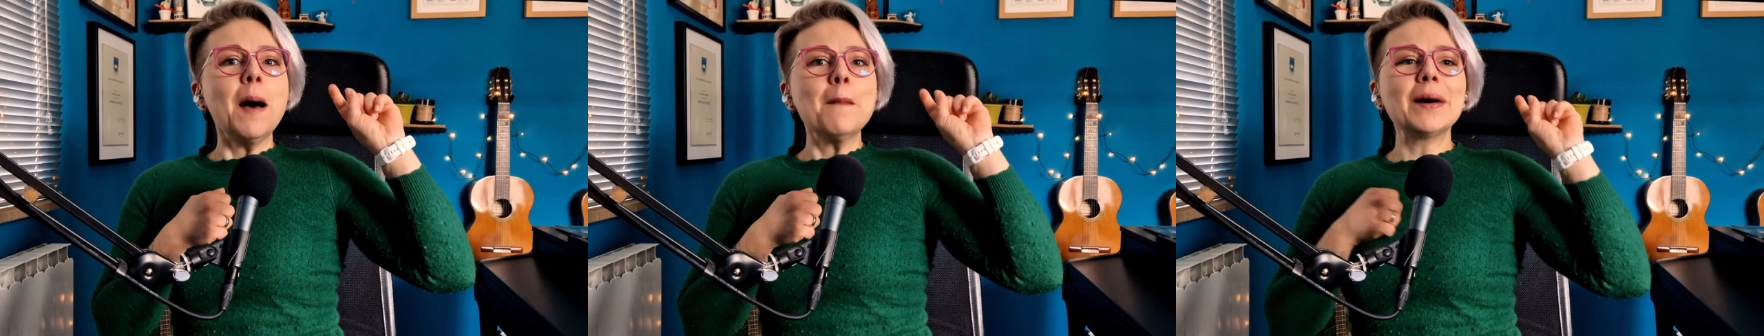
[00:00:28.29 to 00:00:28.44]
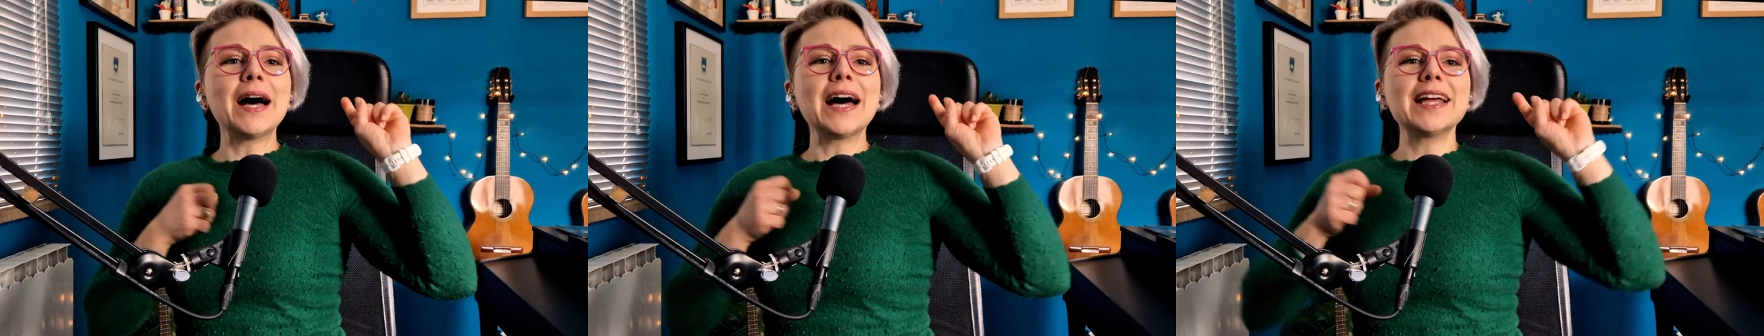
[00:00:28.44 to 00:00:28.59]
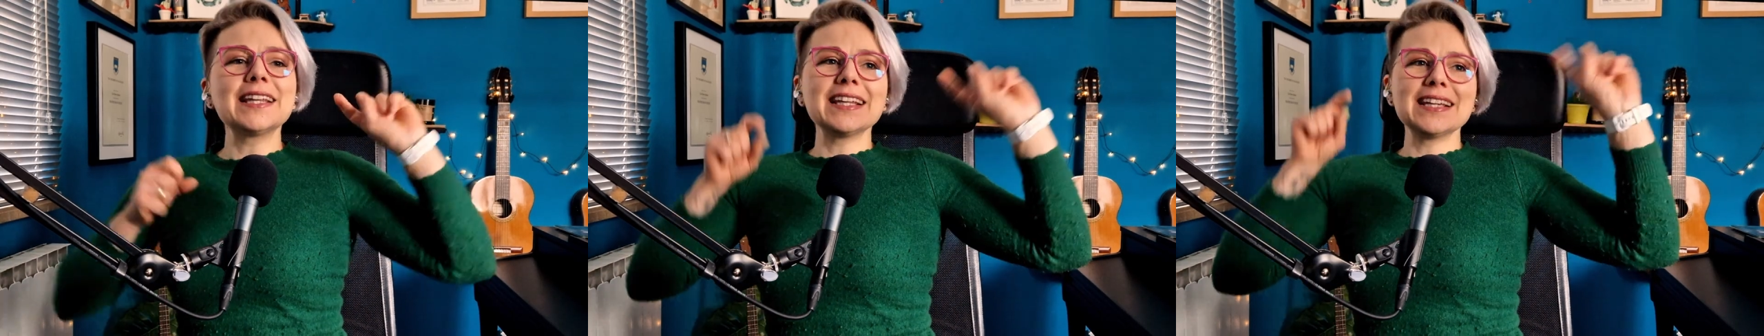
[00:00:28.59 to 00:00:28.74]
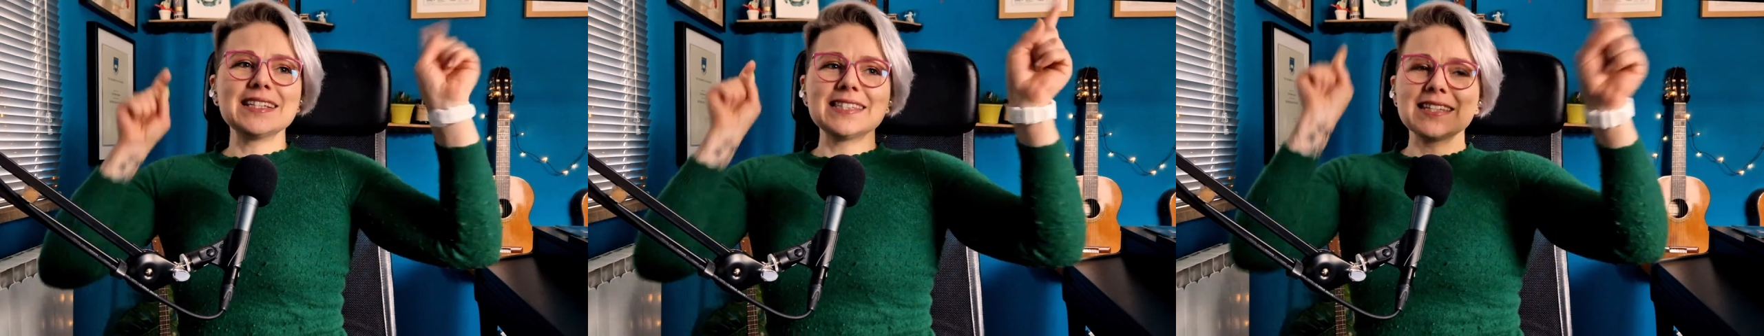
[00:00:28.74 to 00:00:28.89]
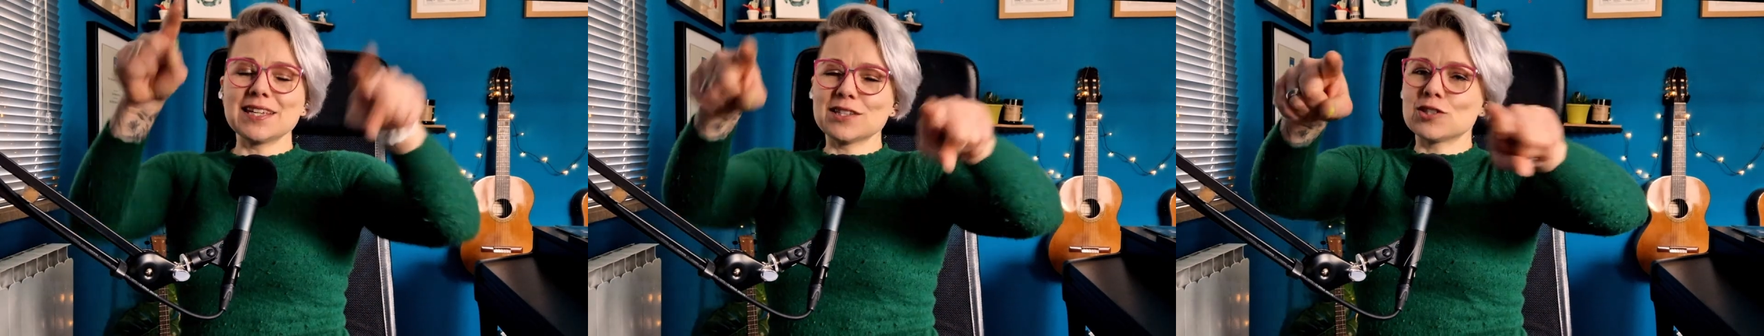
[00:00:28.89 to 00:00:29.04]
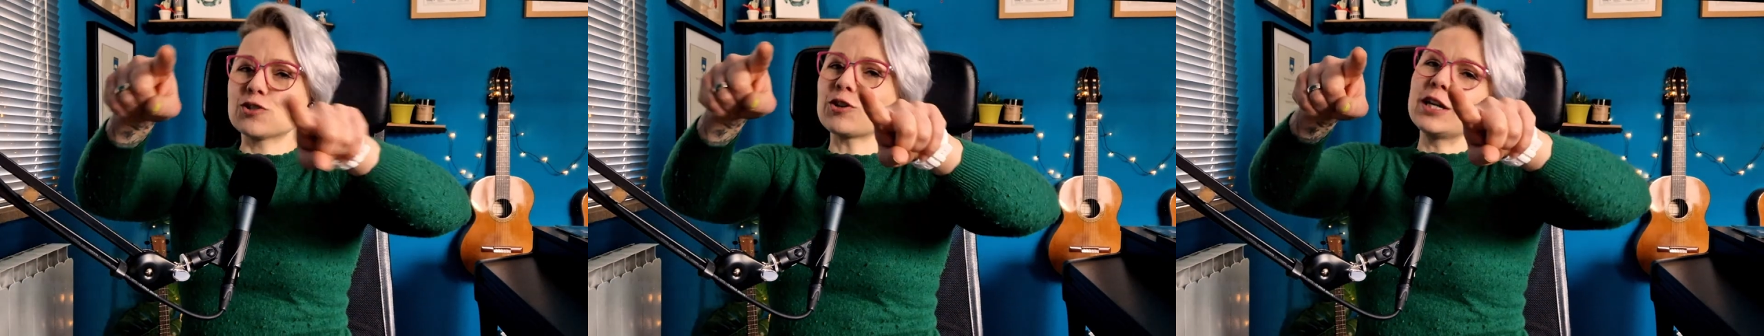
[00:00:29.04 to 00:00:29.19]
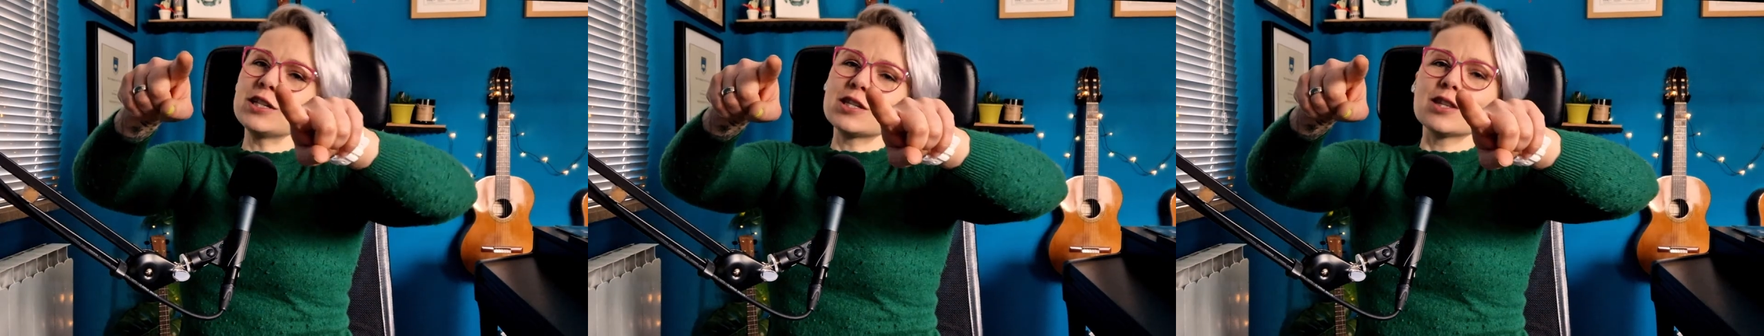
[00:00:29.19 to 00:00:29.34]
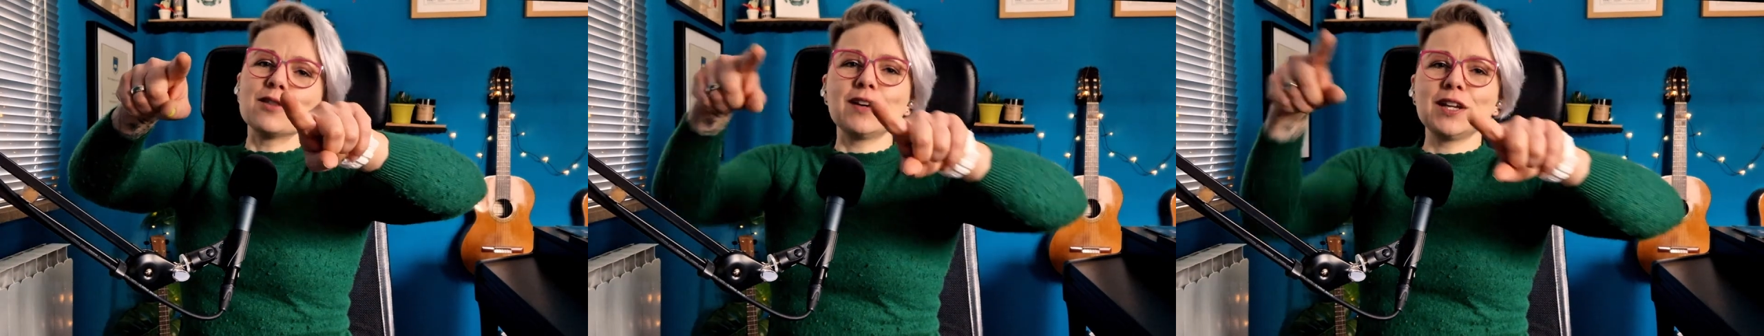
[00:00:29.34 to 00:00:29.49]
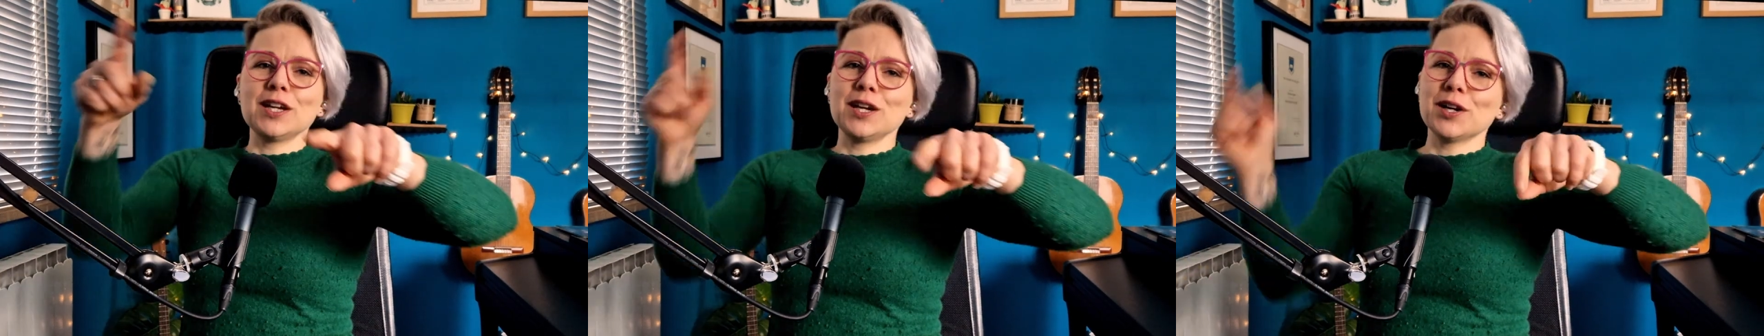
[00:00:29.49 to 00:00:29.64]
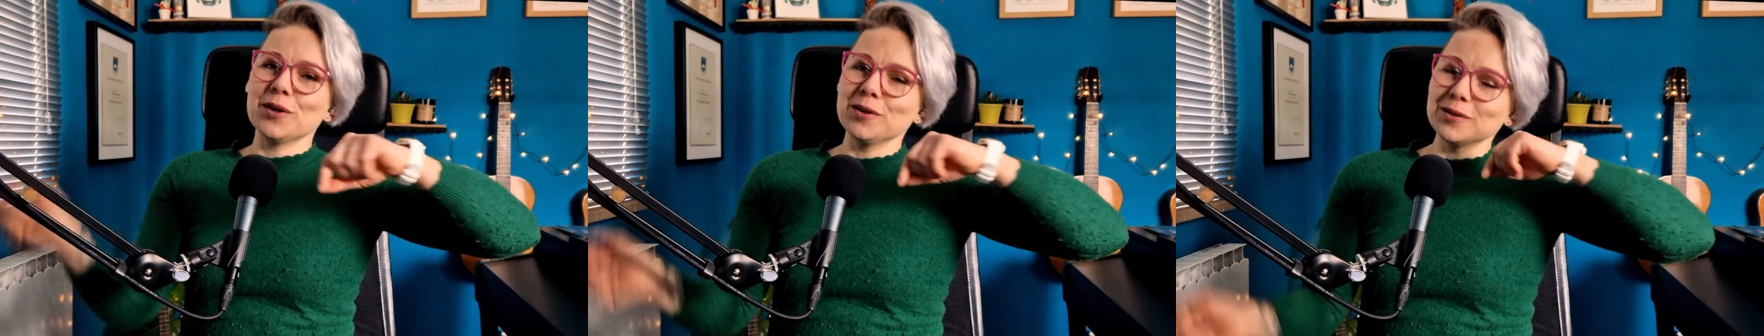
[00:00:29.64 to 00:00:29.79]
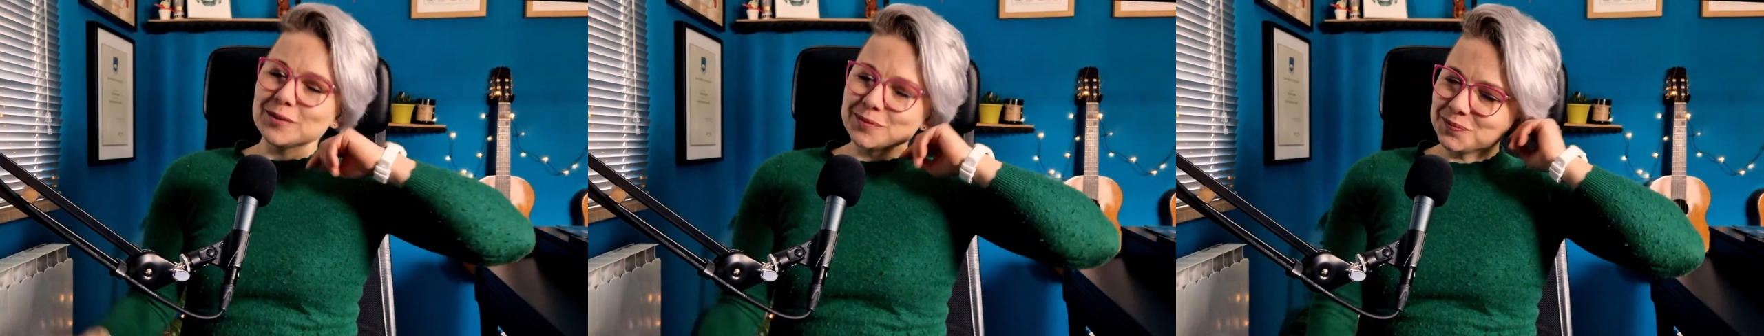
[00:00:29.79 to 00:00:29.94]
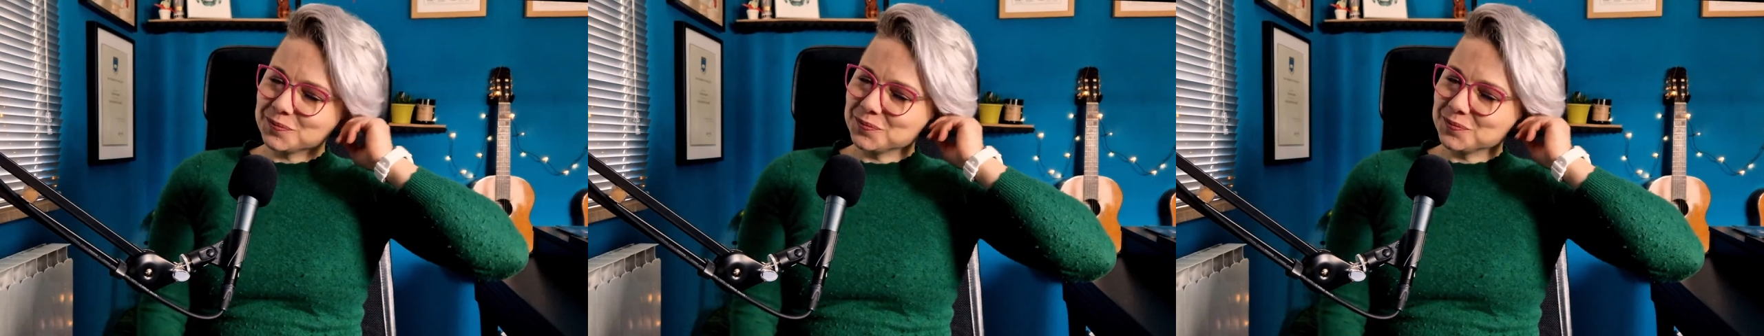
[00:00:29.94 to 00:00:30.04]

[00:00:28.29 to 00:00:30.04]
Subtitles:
but let's get straight to the video.